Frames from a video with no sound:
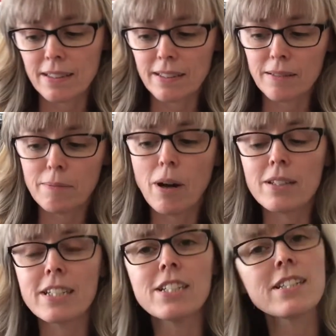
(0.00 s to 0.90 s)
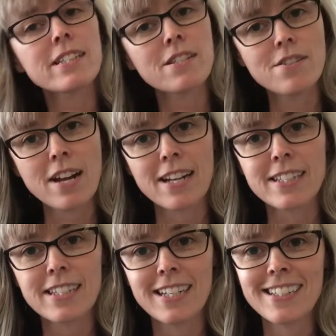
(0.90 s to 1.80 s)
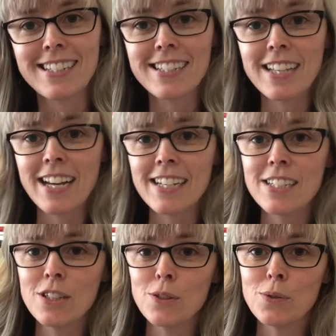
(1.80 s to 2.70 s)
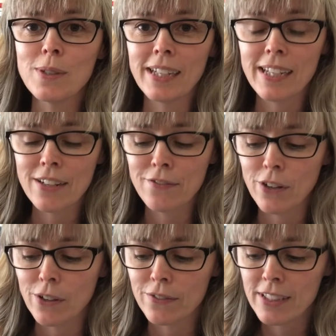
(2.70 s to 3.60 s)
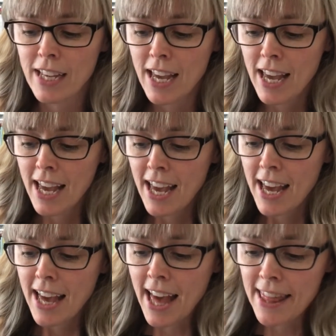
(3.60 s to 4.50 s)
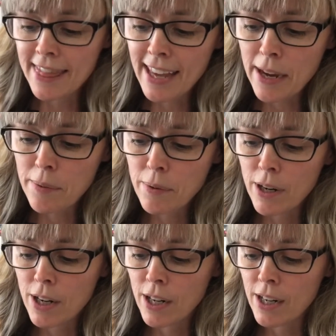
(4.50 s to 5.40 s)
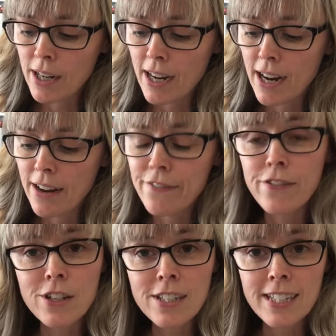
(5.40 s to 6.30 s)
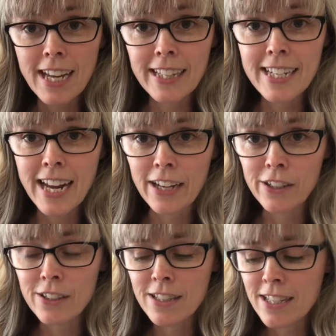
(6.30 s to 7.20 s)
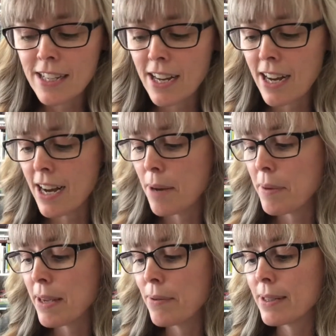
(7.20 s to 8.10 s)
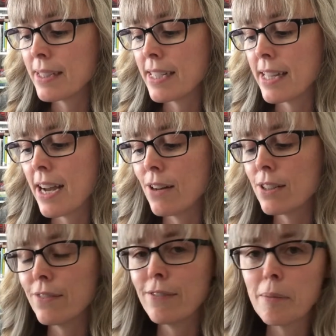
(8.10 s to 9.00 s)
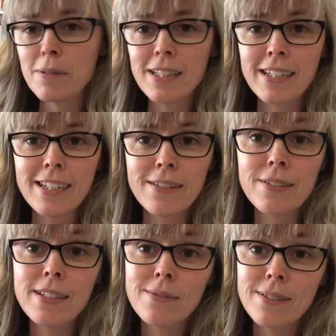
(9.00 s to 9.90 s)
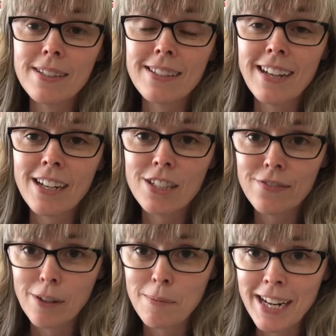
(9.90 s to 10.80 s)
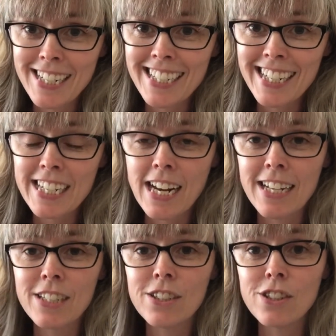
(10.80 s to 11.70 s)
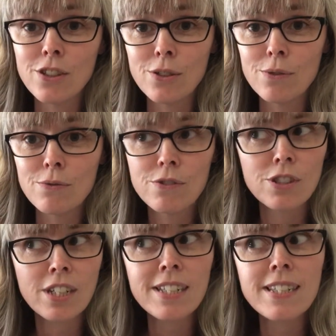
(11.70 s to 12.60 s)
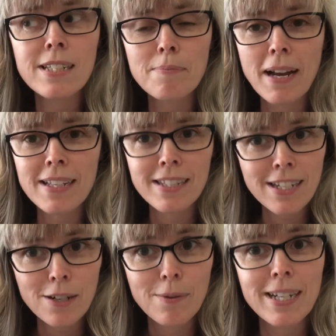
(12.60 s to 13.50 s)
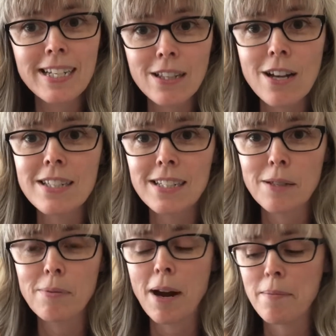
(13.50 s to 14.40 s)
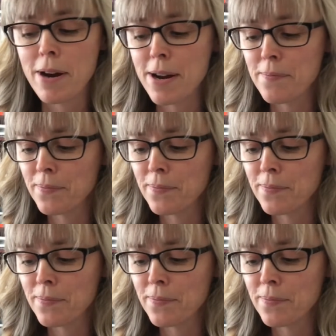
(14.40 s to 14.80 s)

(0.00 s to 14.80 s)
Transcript: politicians in the United States decided to get involved. And they were first Elliot Engel. He was in the House of Representatives. He was actually from 1989 to just this past year when he lost in the primary.